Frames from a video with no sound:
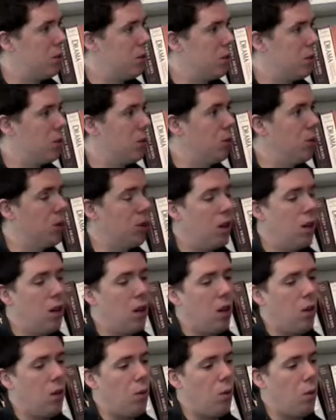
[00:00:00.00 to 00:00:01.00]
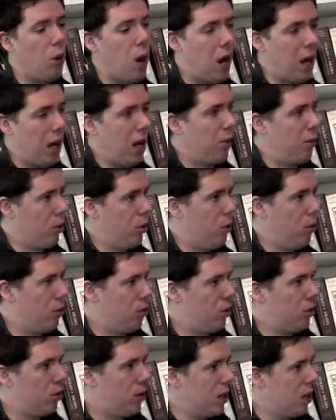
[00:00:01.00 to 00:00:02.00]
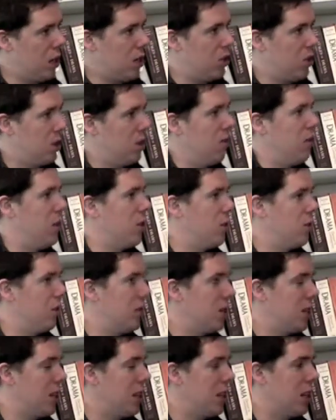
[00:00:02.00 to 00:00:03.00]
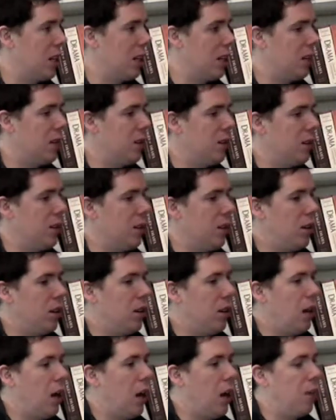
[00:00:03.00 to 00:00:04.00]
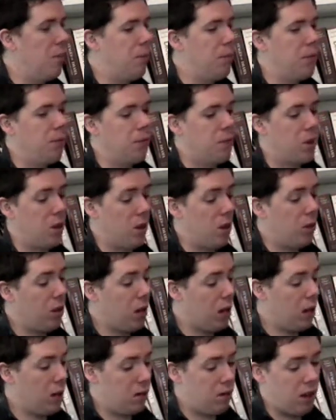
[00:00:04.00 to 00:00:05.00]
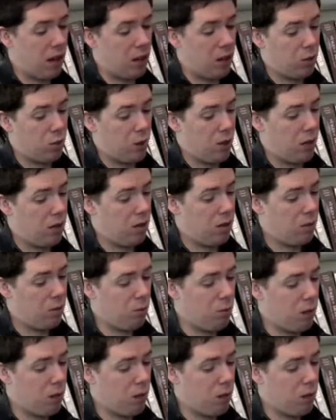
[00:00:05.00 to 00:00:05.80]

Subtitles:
to while I wrote each individual scene. So that, in fact, when